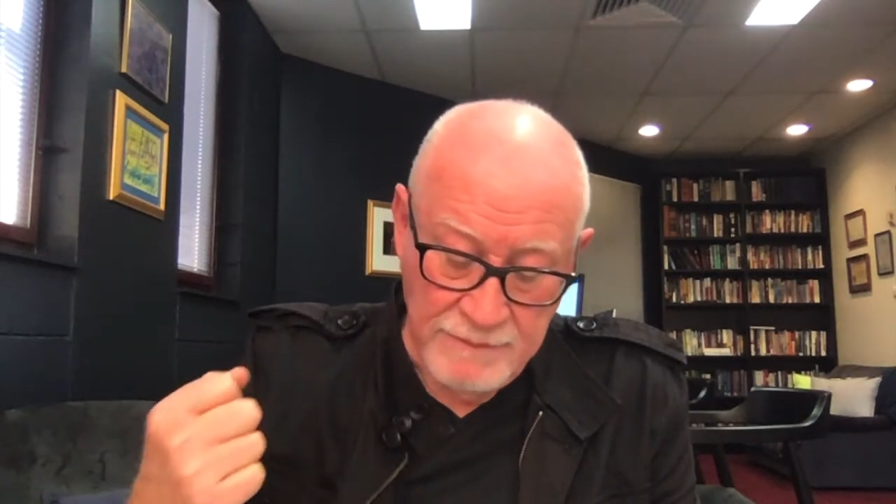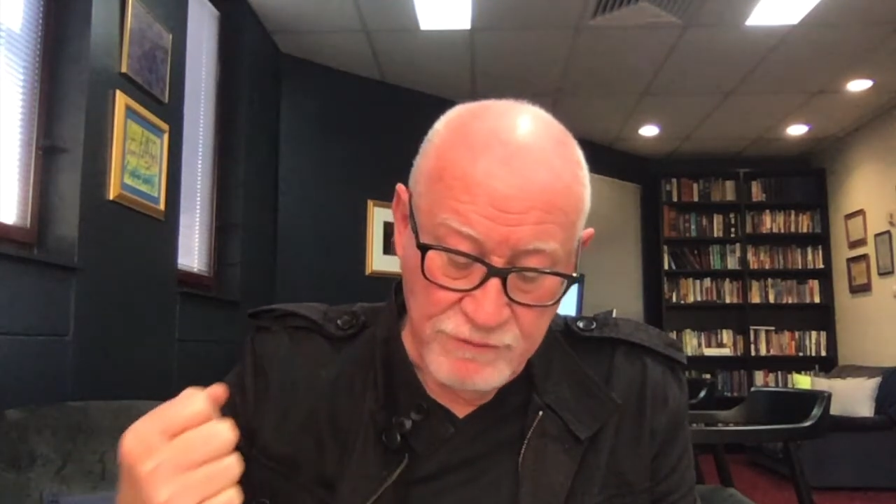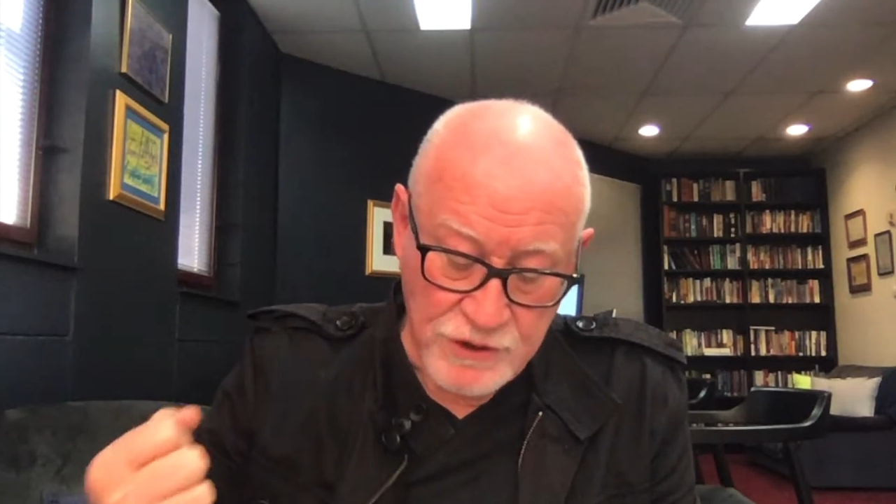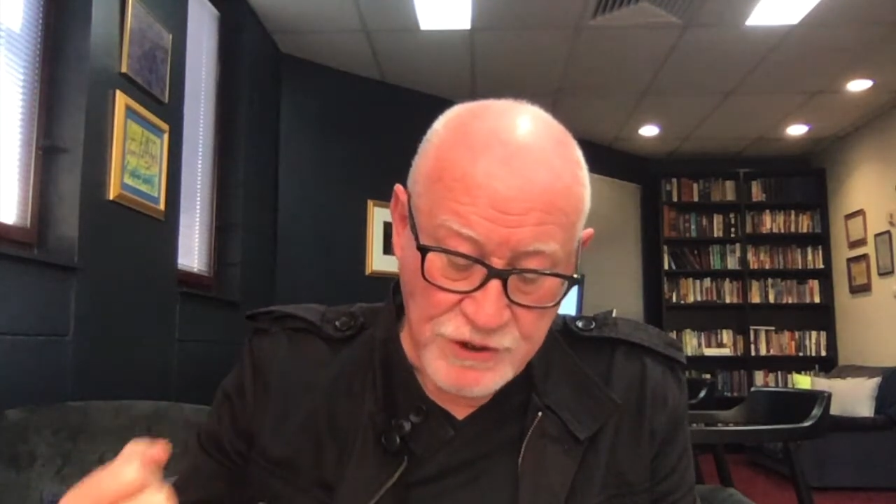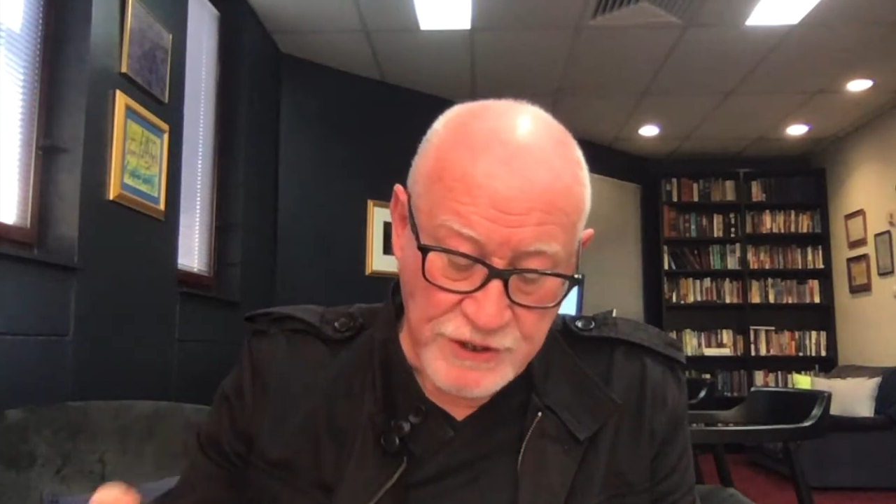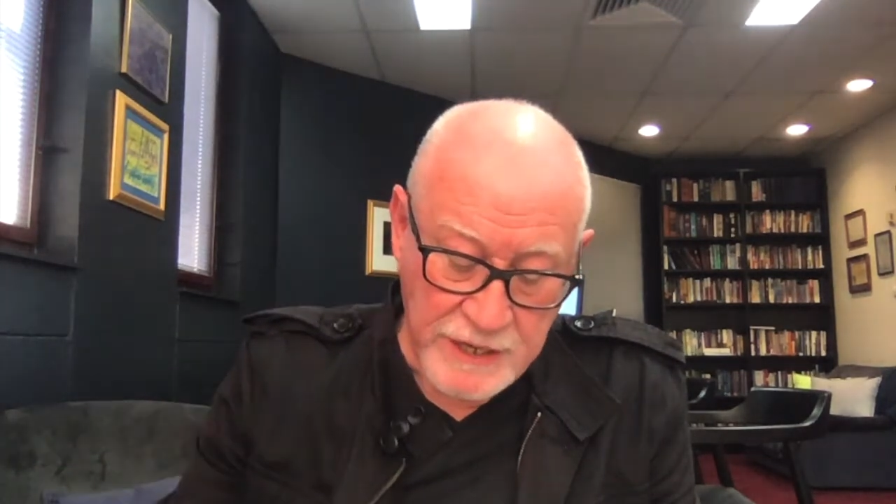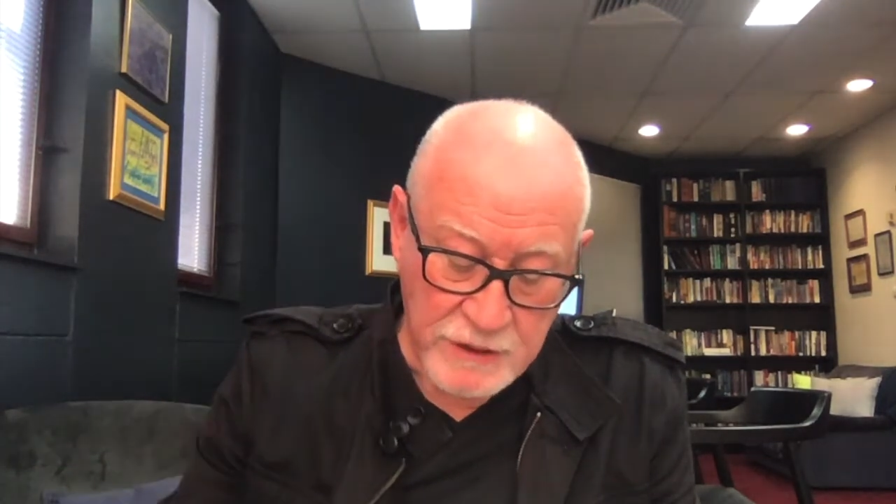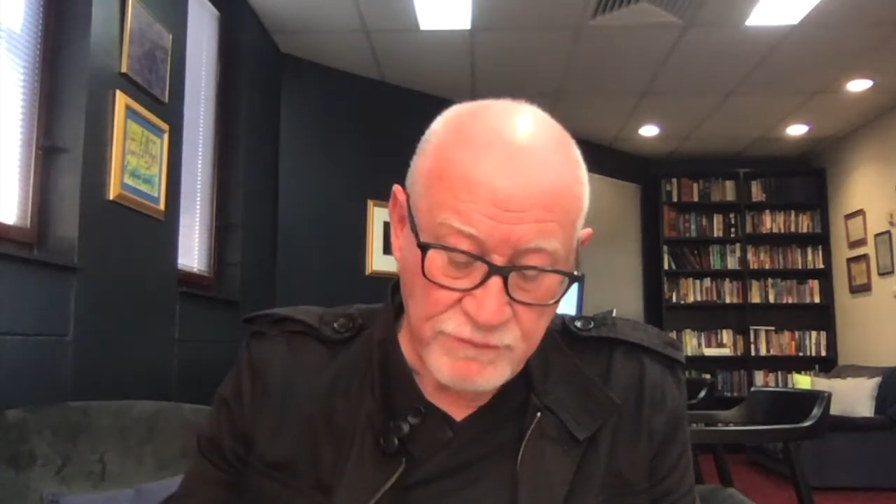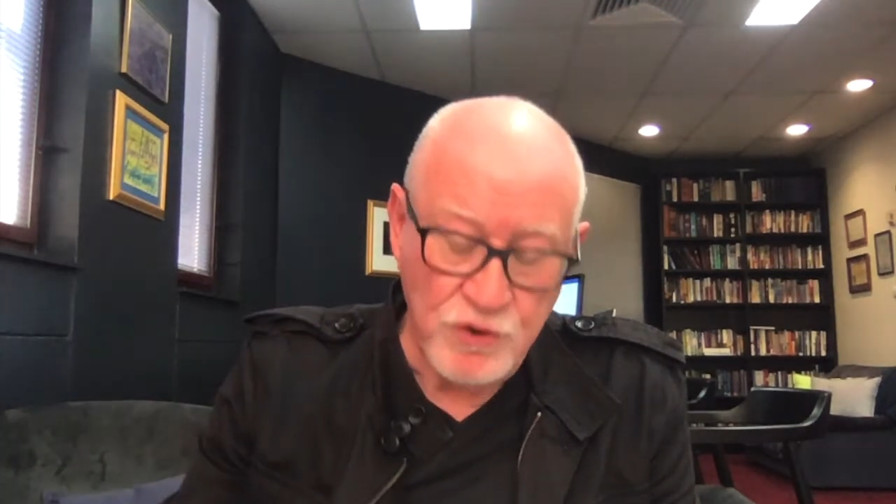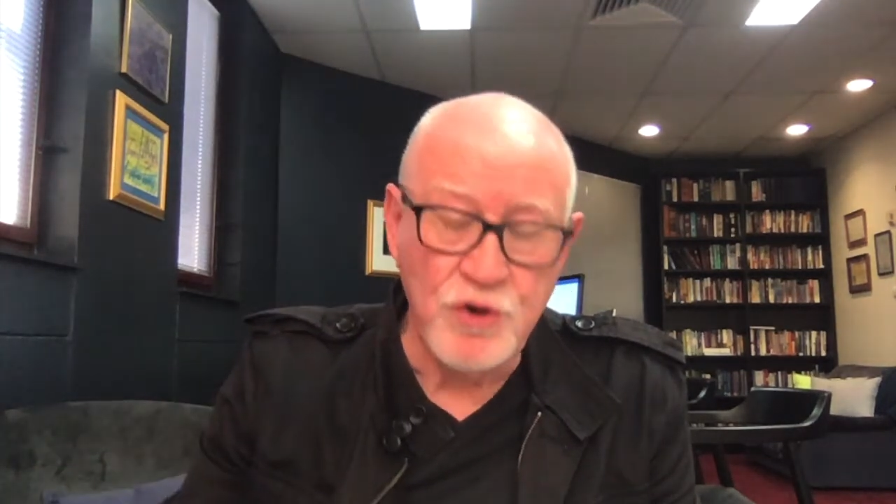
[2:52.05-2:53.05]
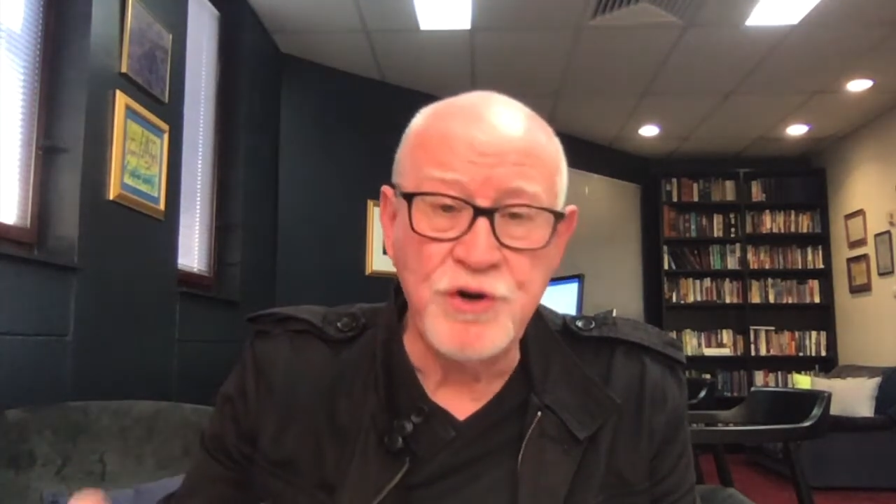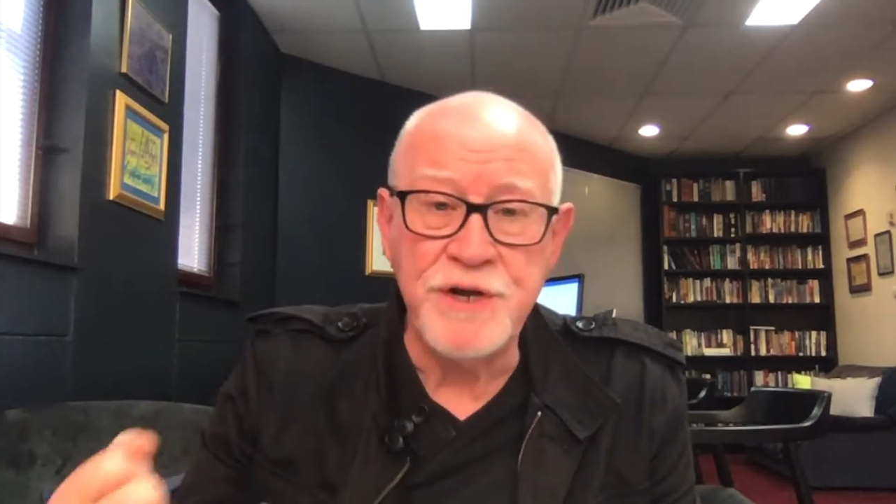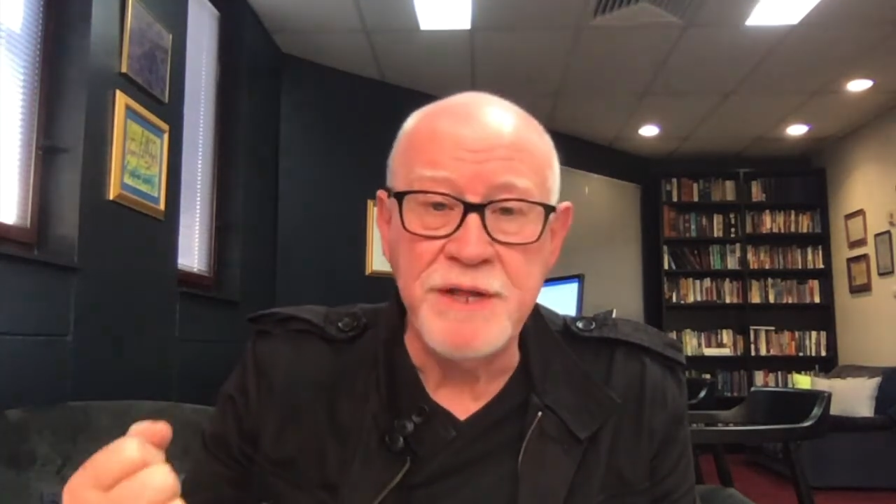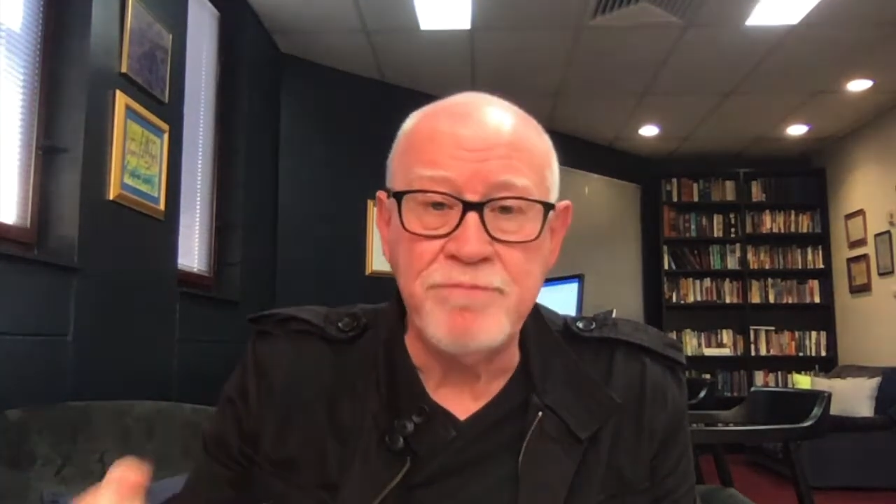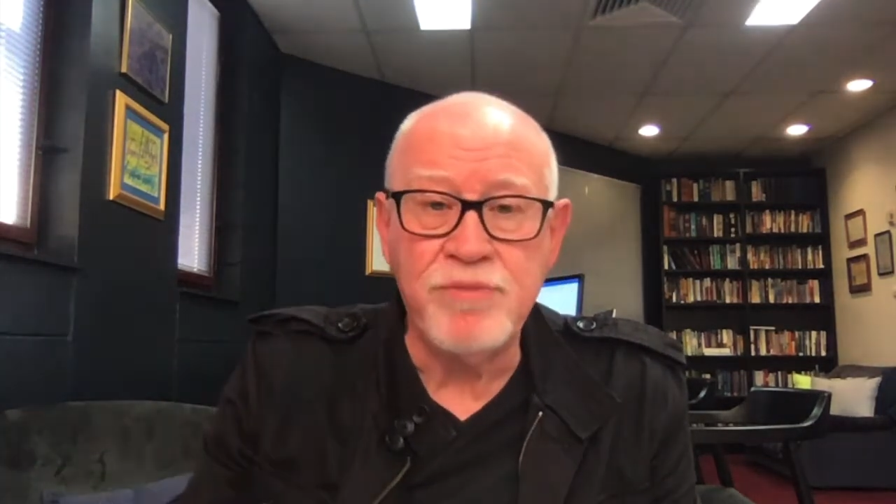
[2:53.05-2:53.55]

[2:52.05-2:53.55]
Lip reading: for the sake of unity,